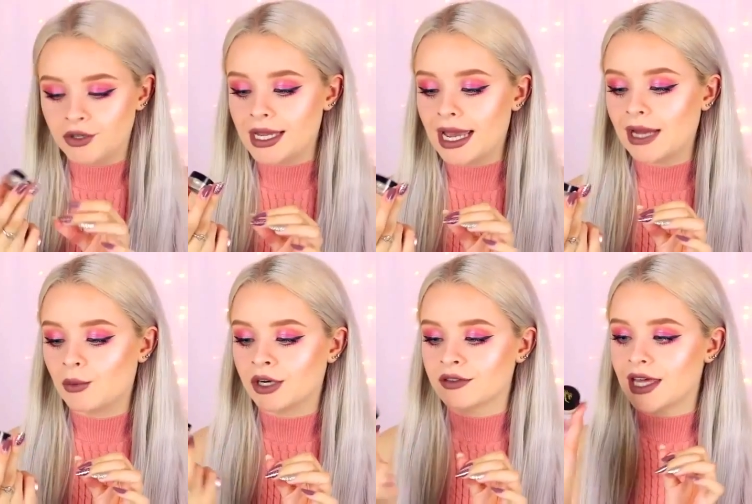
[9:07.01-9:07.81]
You get
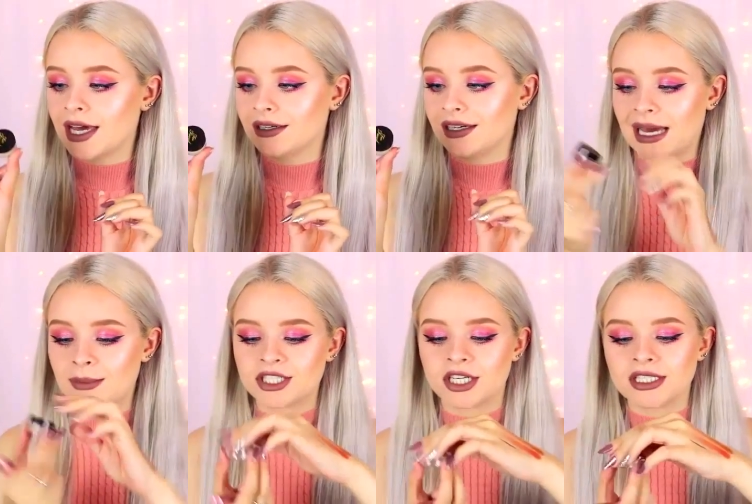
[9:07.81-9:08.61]
one of their
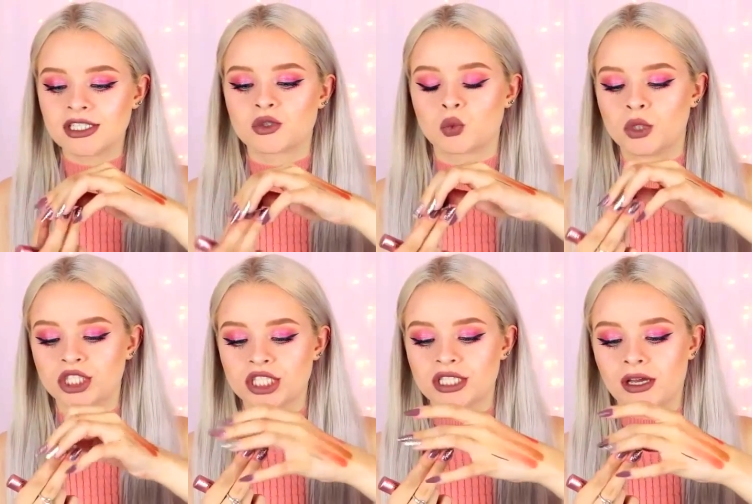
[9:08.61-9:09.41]
glamour dusts,
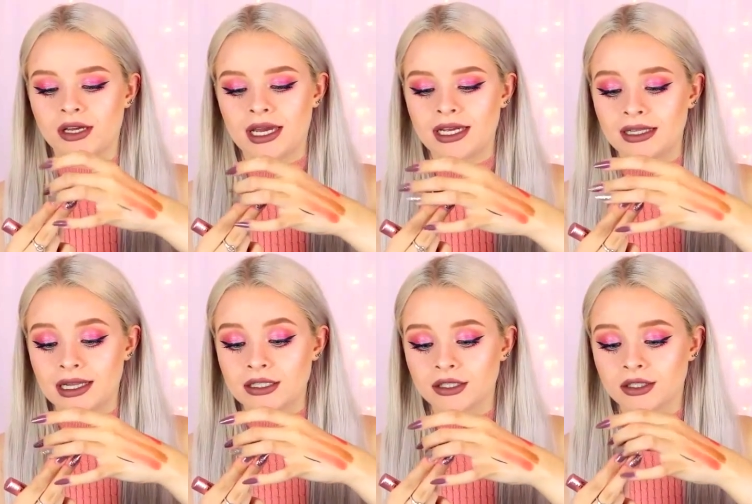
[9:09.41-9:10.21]
which is like a
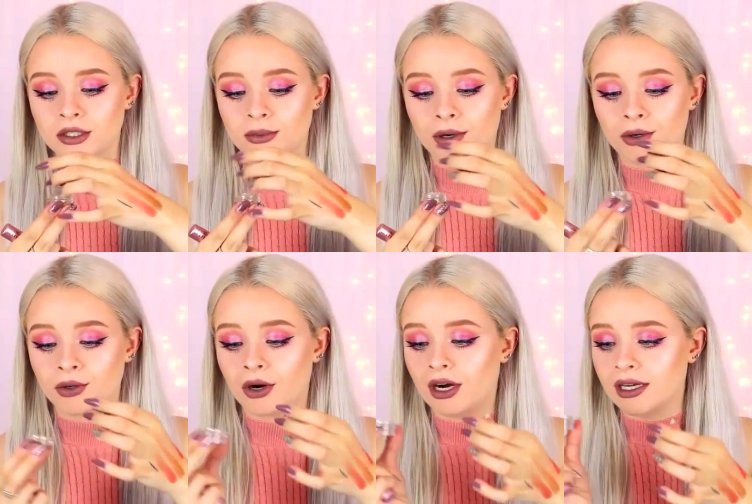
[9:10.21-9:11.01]
glitter that you put on
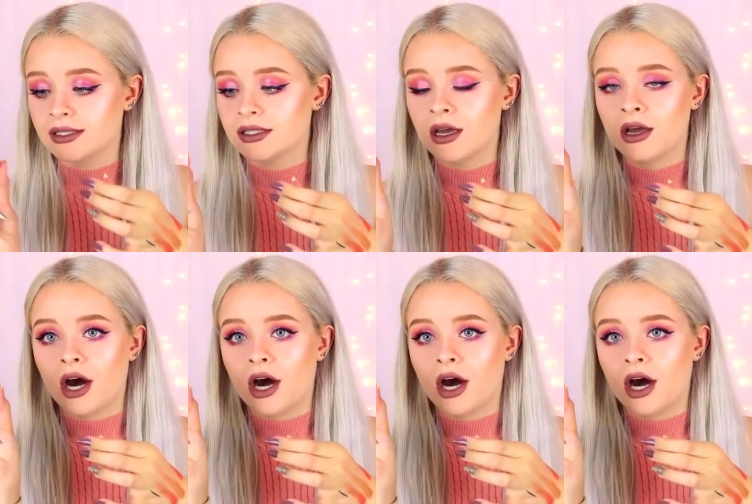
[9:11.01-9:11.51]
your eyes.